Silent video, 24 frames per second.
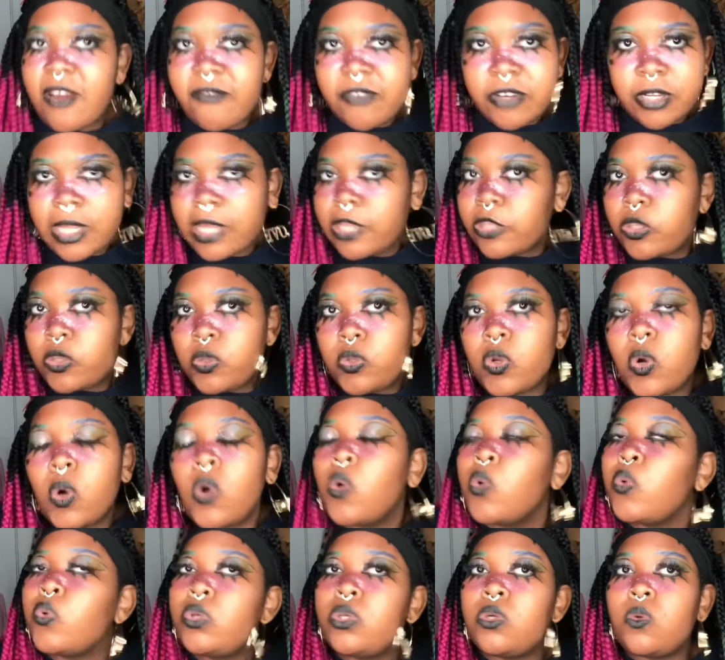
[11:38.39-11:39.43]
Like you know who
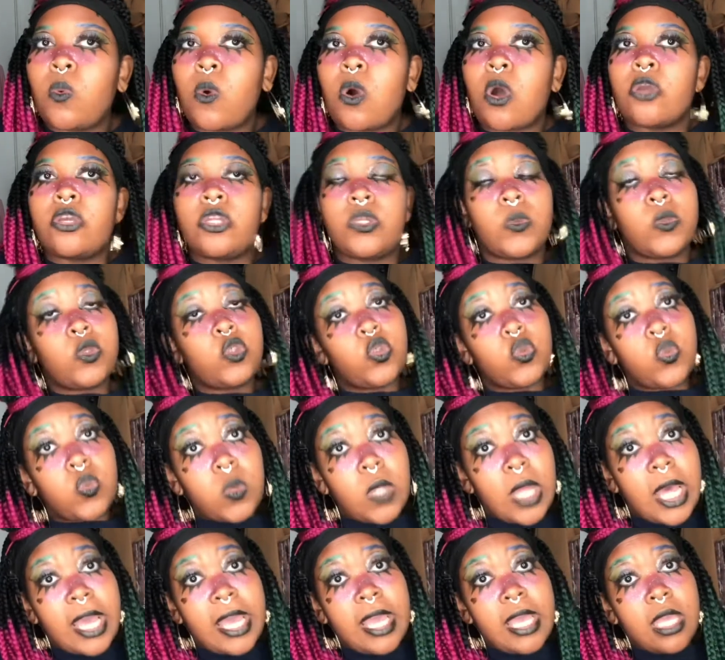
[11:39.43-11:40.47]
you are, you know what you
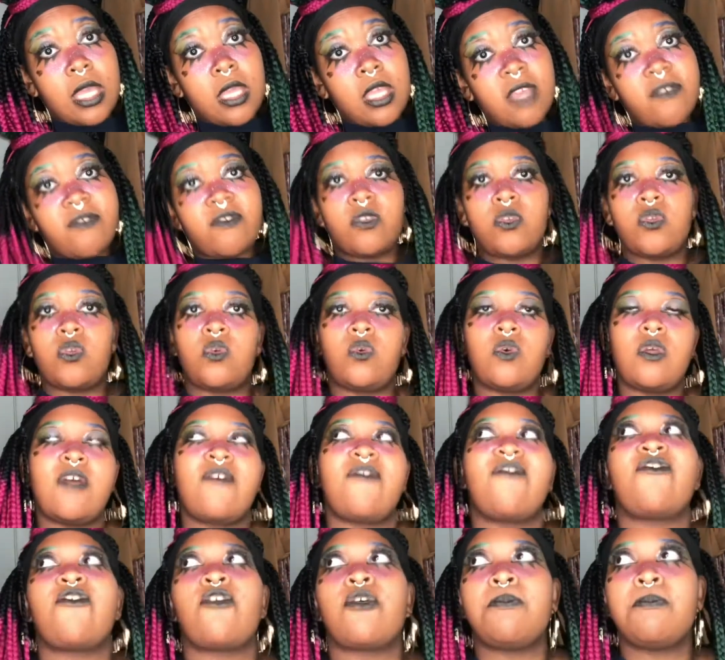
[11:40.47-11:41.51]
like. If
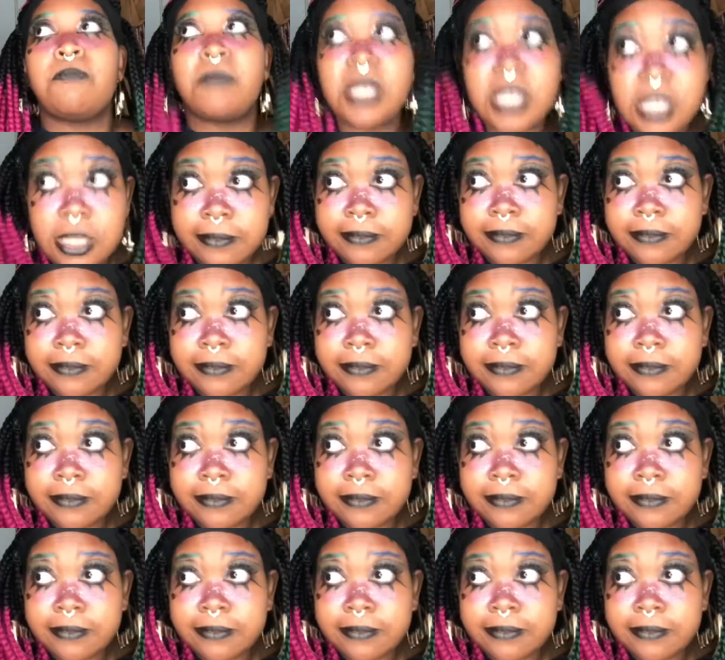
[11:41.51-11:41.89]
for me,